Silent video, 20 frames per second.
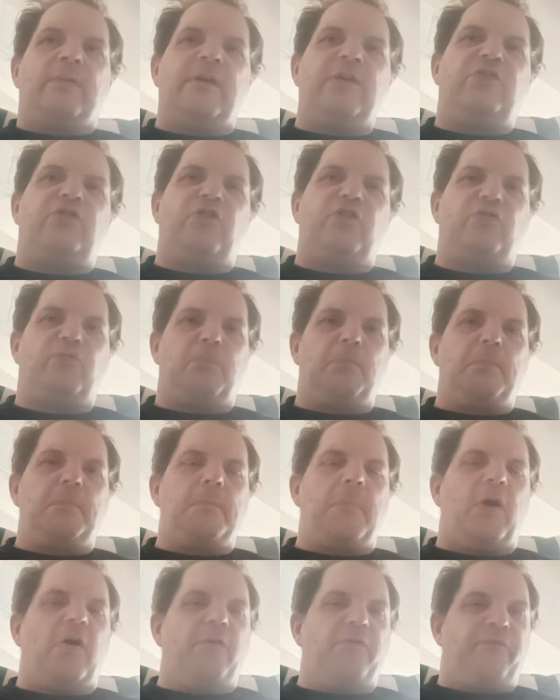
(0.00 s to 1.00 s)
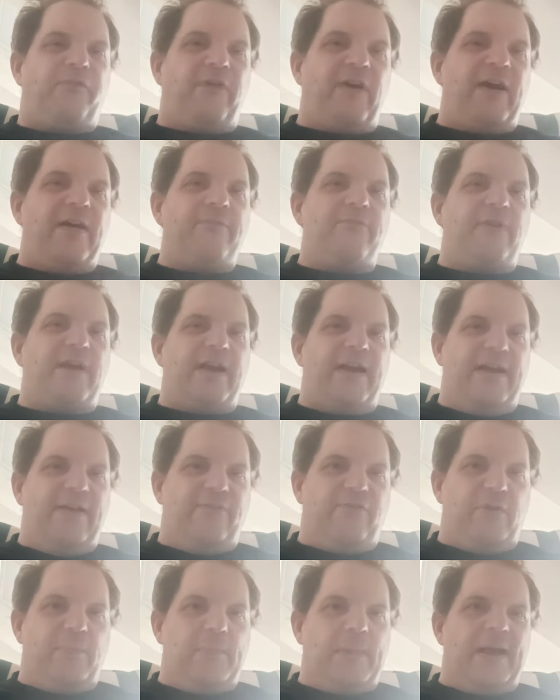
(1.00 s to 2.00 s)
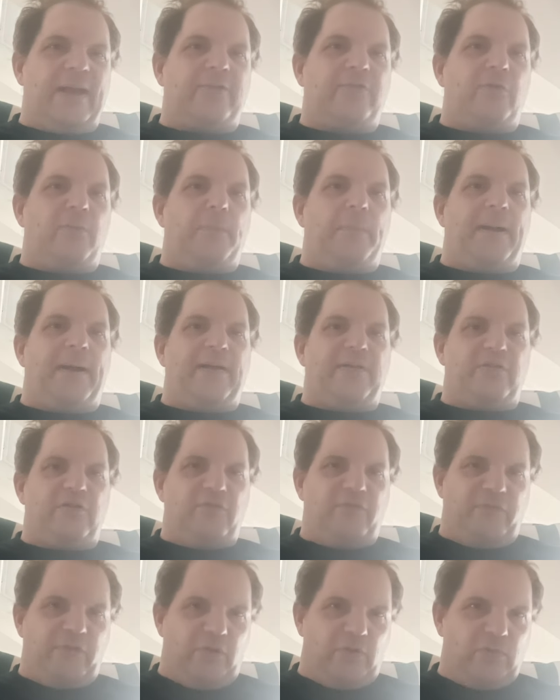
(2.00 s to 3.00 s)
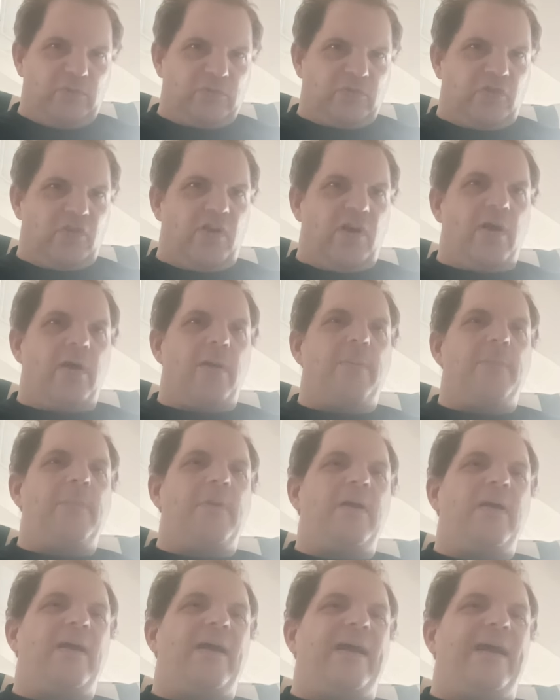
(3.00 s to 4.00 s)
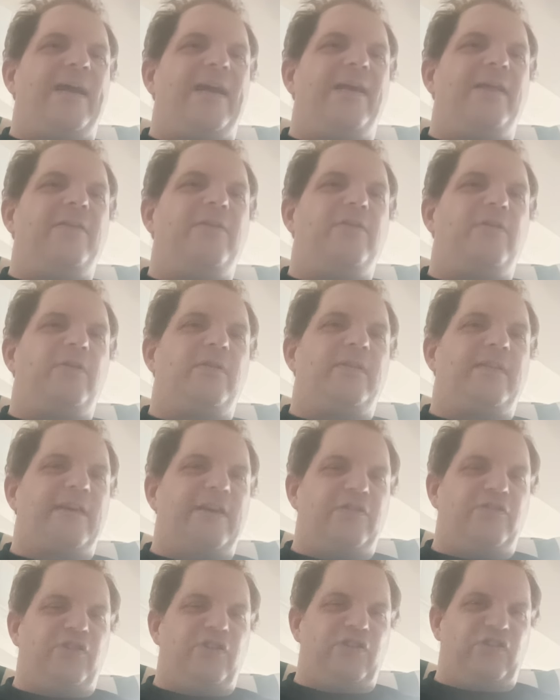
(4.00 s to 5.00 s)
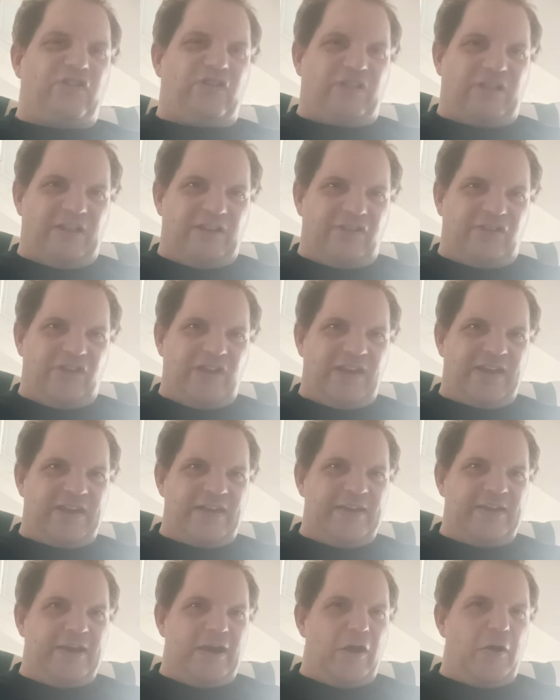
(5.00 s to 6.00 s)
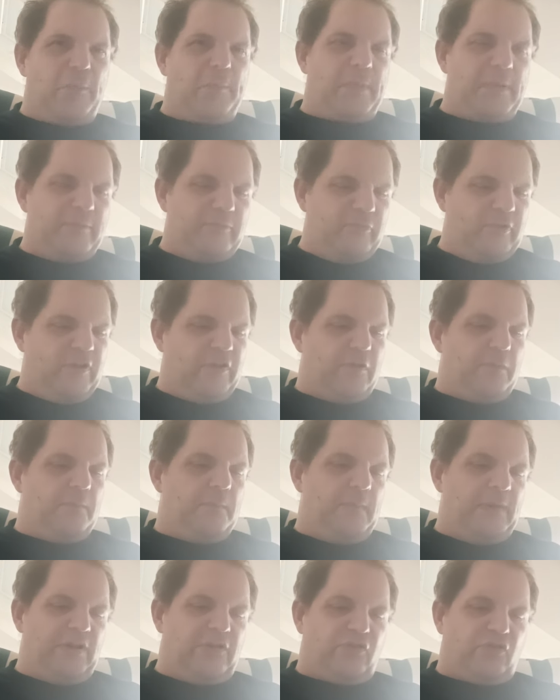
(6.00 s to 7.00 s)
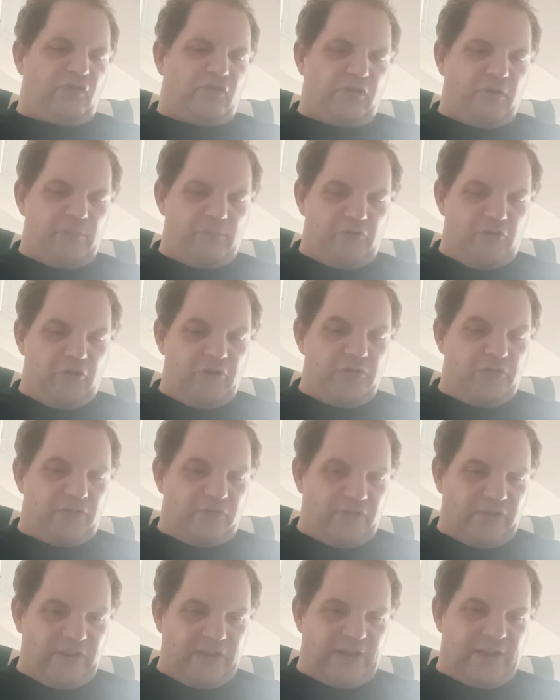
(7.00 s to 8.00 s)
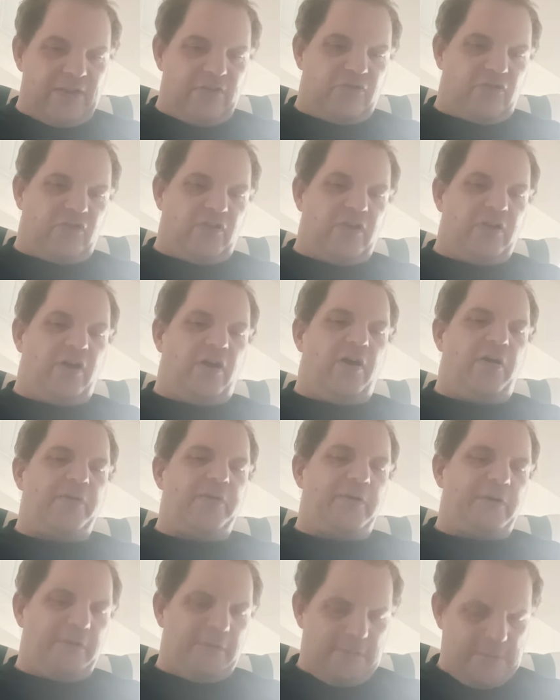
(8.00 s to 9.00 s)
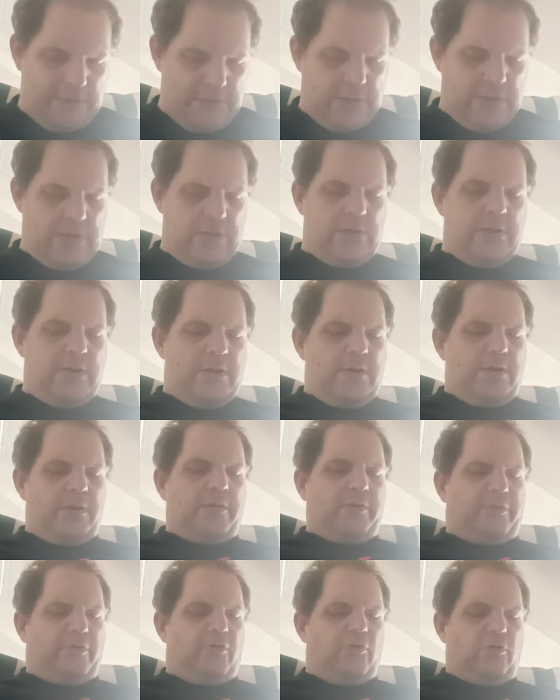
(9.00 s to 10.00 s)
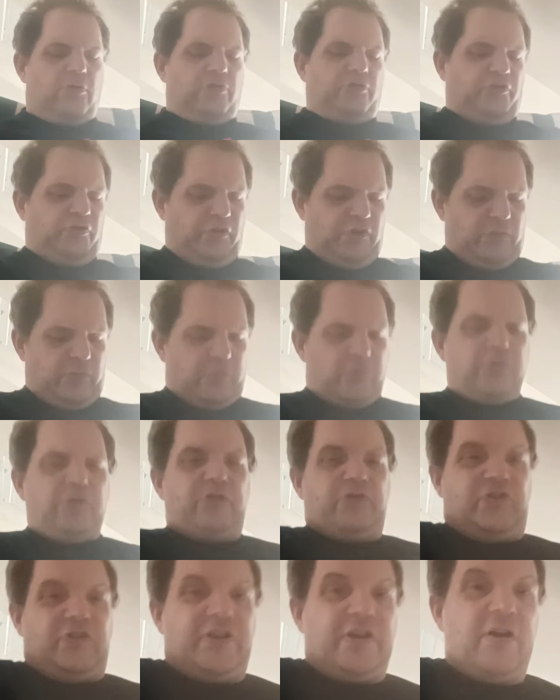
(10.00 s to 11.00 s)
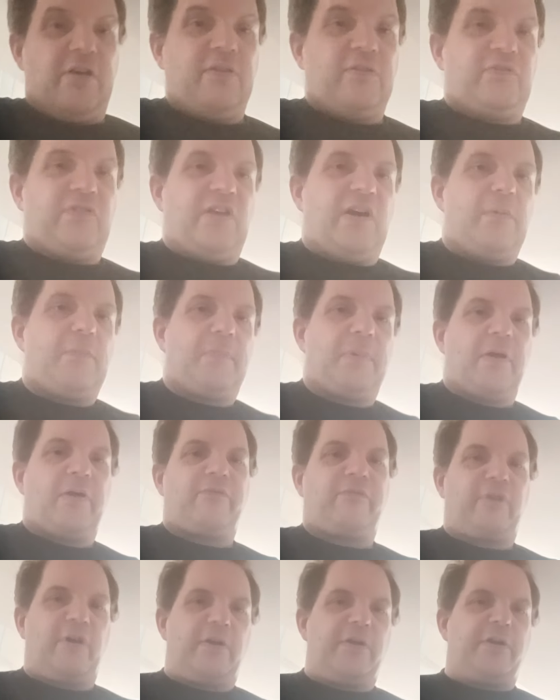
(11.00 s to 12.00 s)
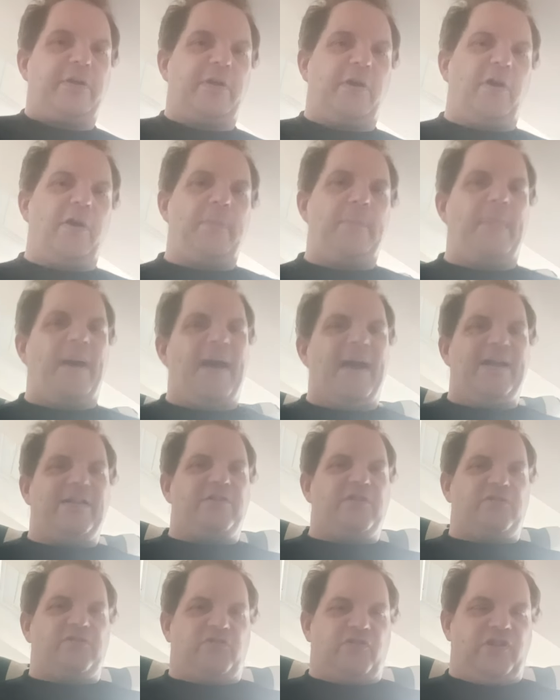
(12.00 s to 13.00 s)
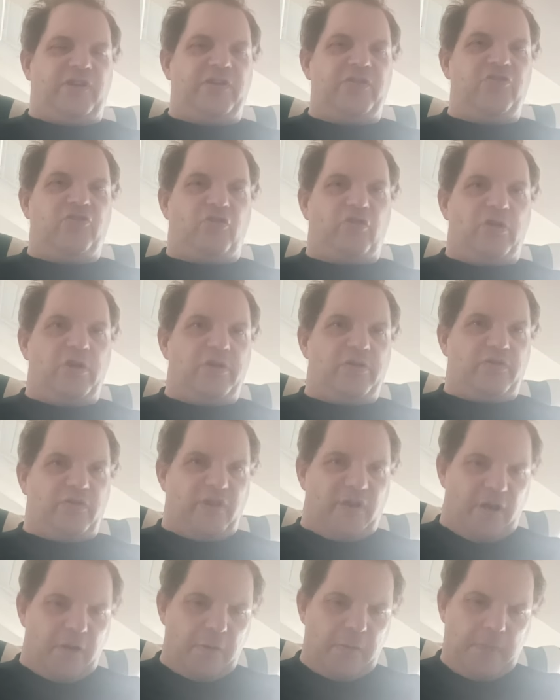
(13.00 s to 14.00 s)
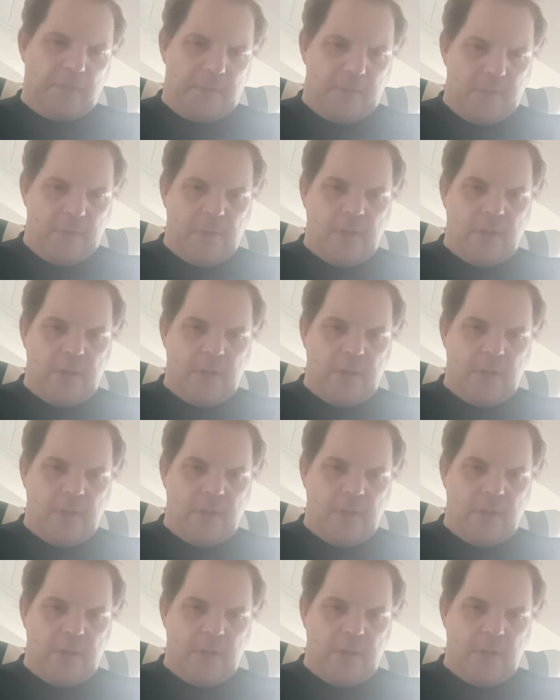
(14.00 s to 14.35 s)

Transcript: this is my favourite heavy metal band of all time, and this is the second album with Mr. Bruce Dickinson on. Of course, can't tell, but I've got an Iron Maiden t-shirt on.